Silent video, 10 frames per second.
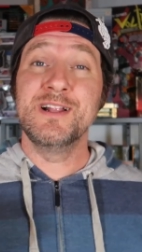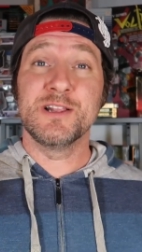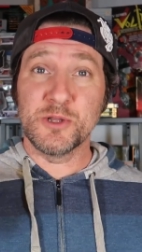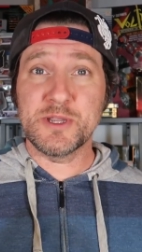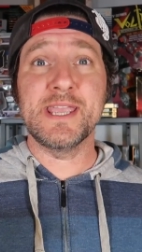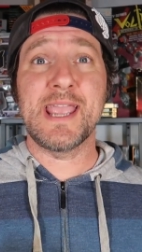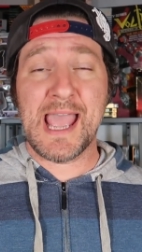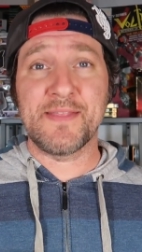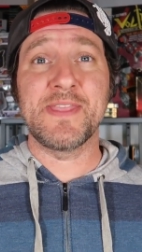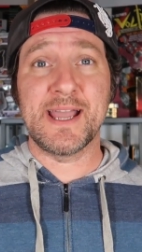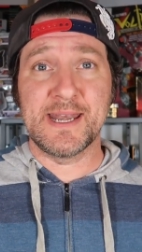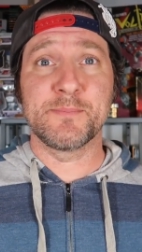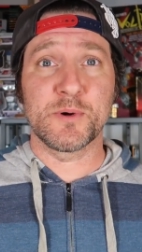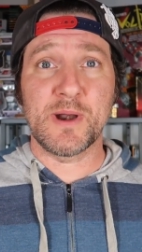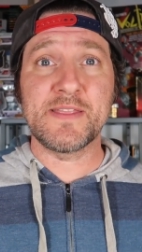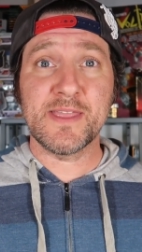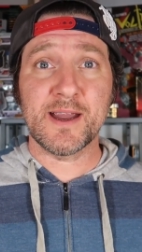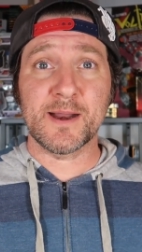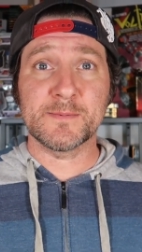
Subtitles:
looking at that number right there.